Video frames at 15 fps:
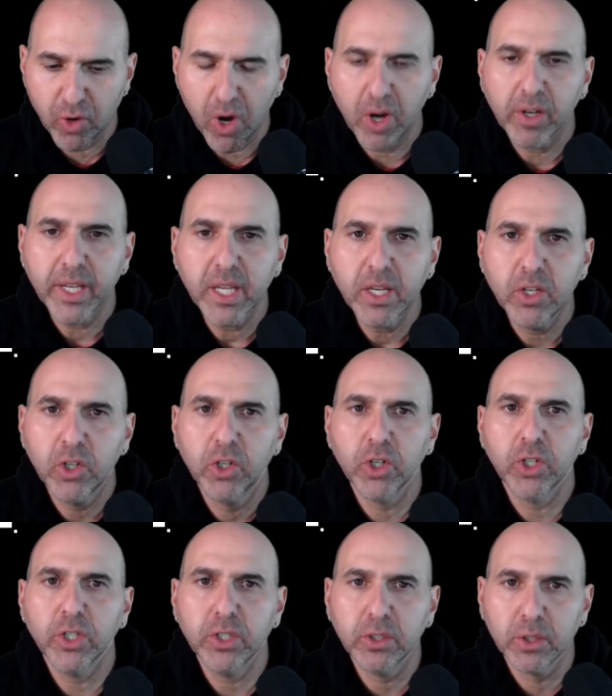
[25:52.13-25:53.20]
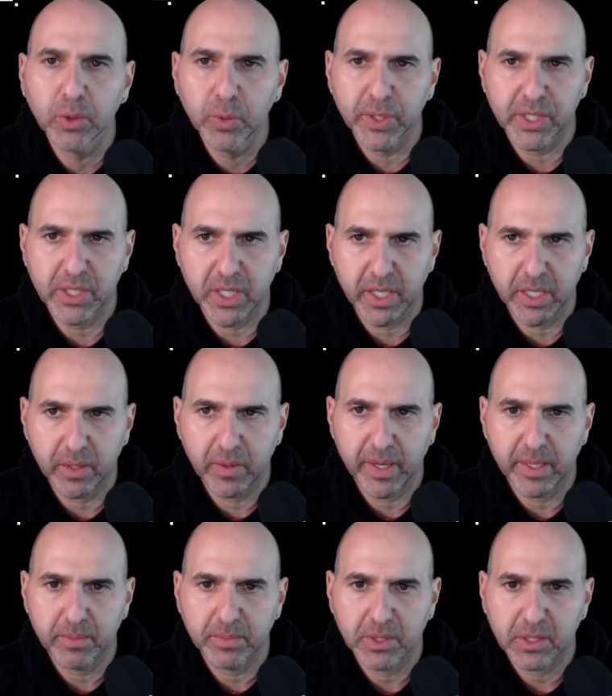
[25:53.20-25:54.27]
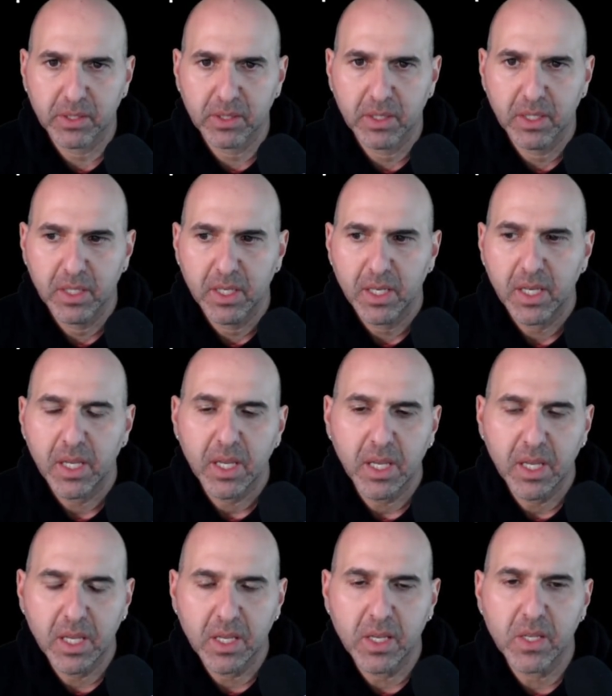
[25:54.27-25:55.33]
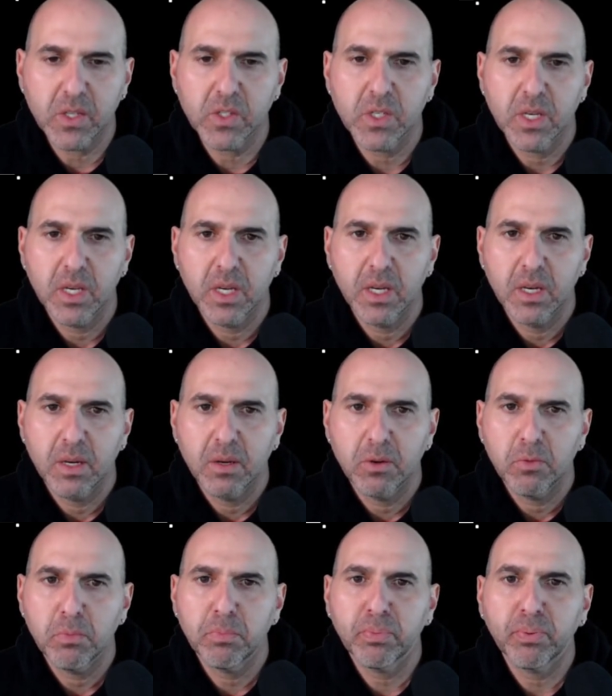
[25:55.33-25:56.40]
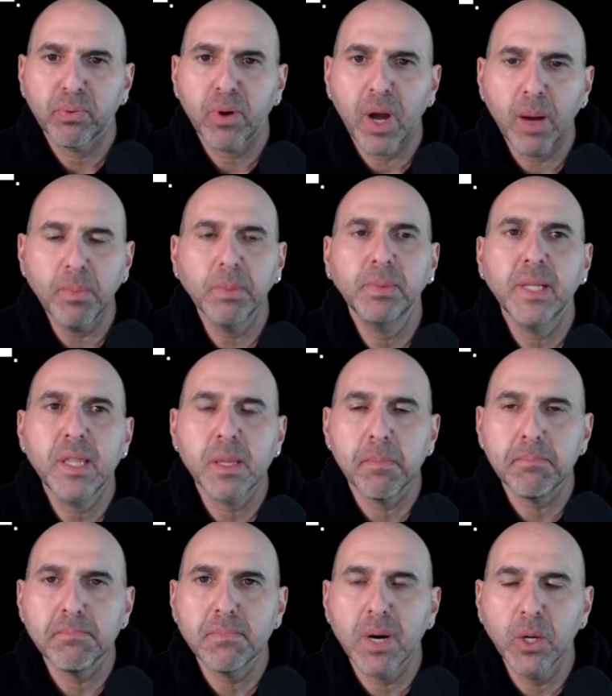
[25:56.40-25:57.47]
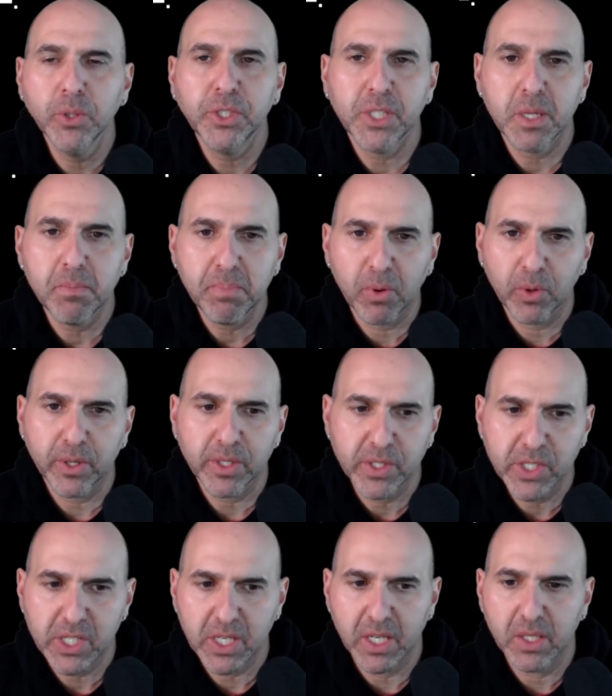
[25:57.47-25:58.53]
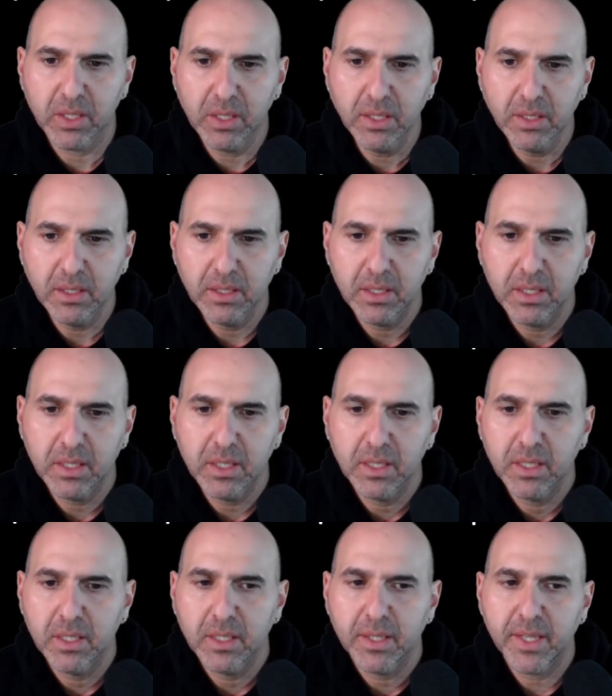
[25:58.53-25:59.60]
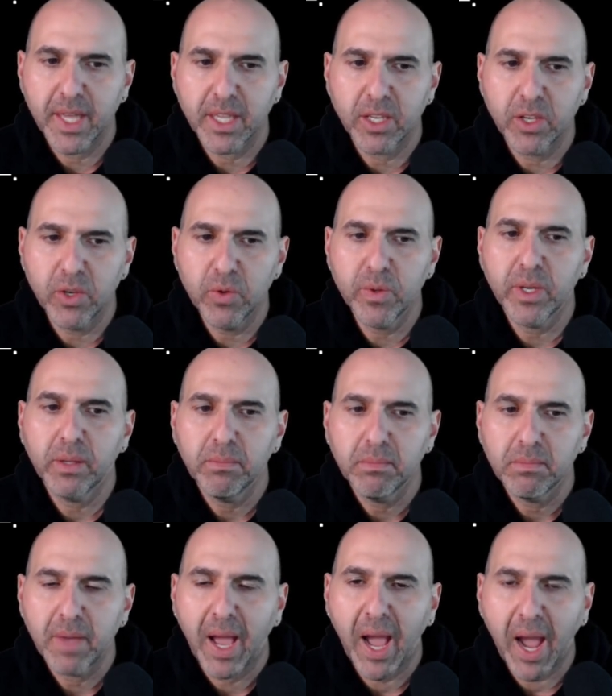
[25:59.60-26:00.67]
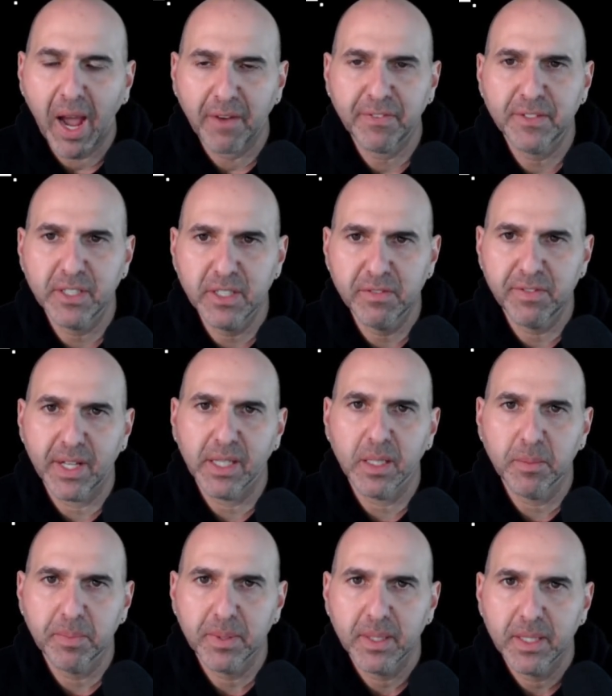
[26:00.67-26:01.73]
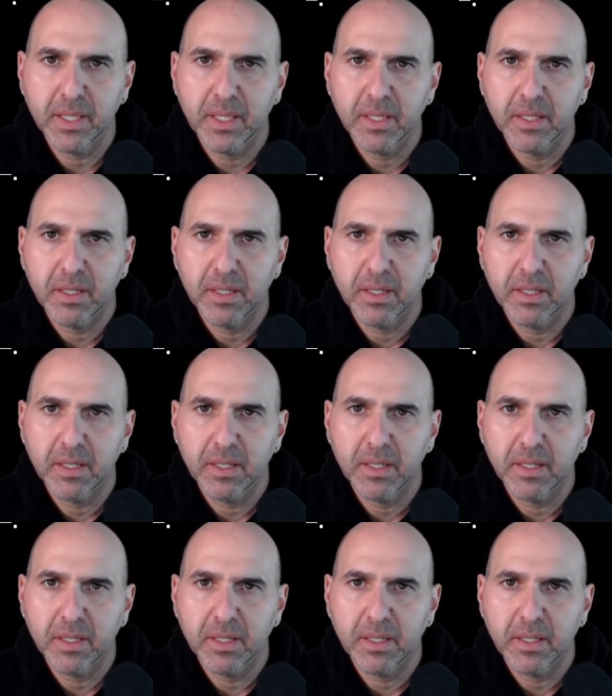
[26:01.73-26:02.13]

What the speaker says: drawing good Lewis diagrams is probably the most important skill that you have to develop